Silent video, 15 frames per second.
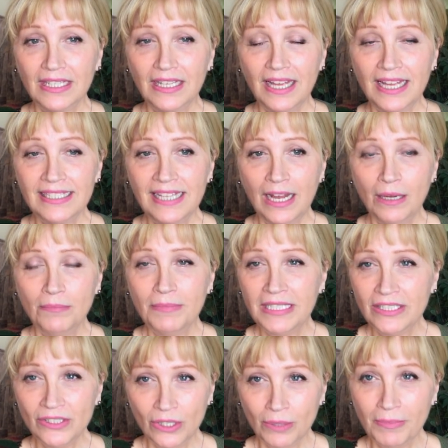has helped me
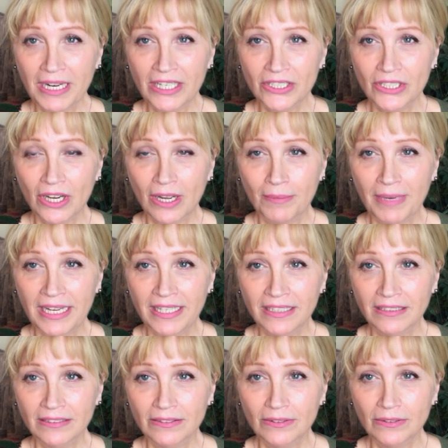so much on my
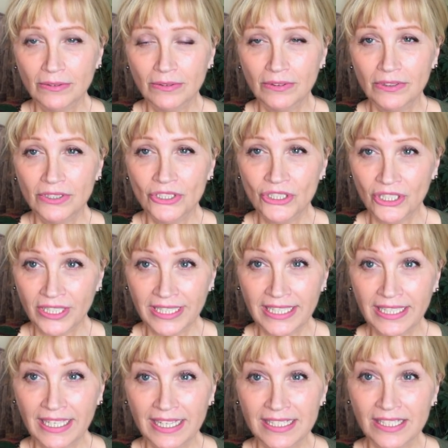
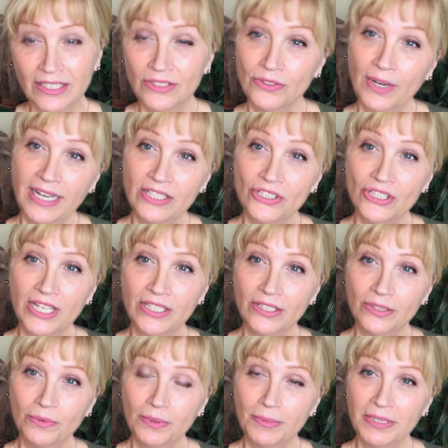journey as a
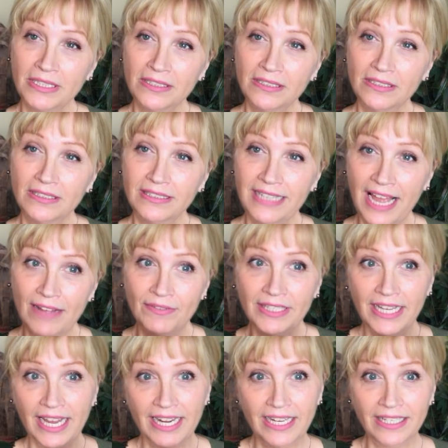transgendered woman,
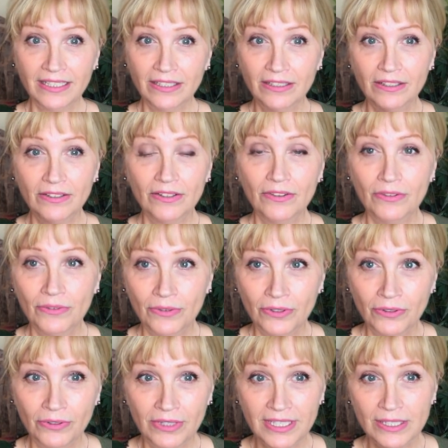navigating
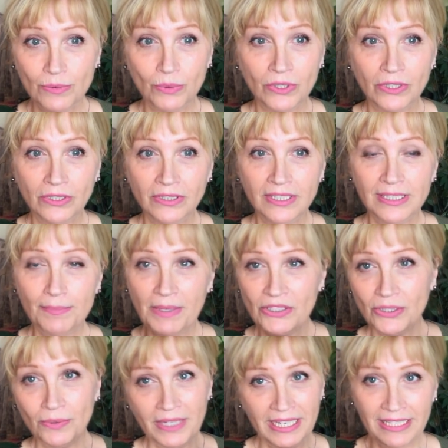through this world,
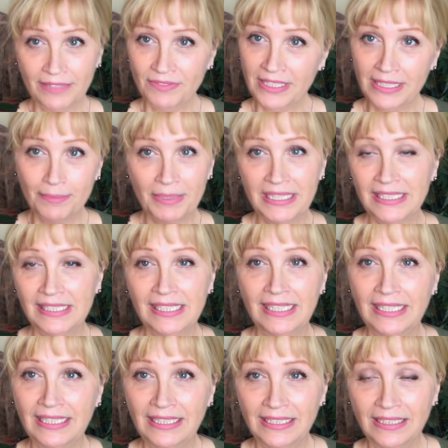especially when I lived in the big
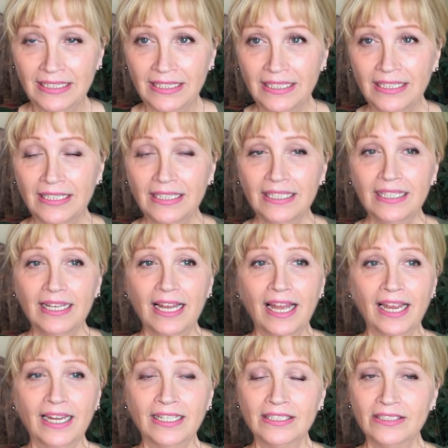city.
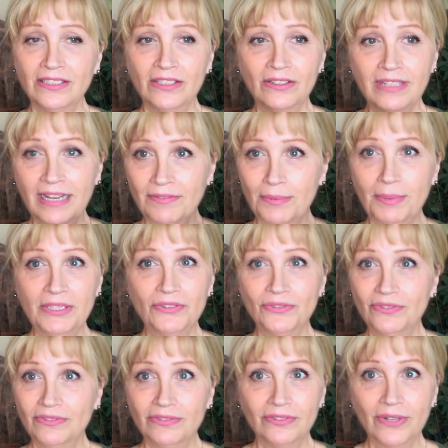And you don't have to be
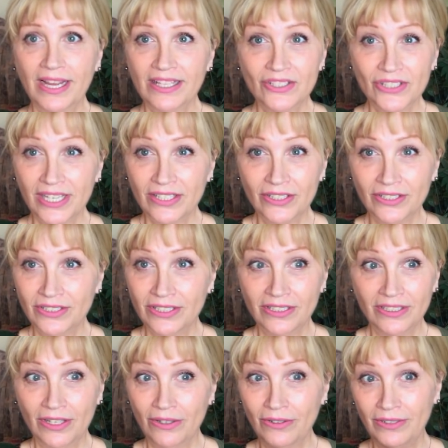transgender to
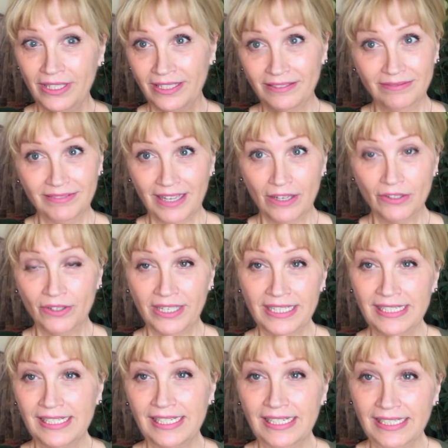know that how
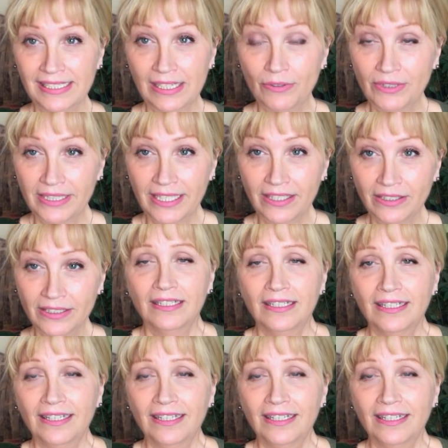crazy it is out there.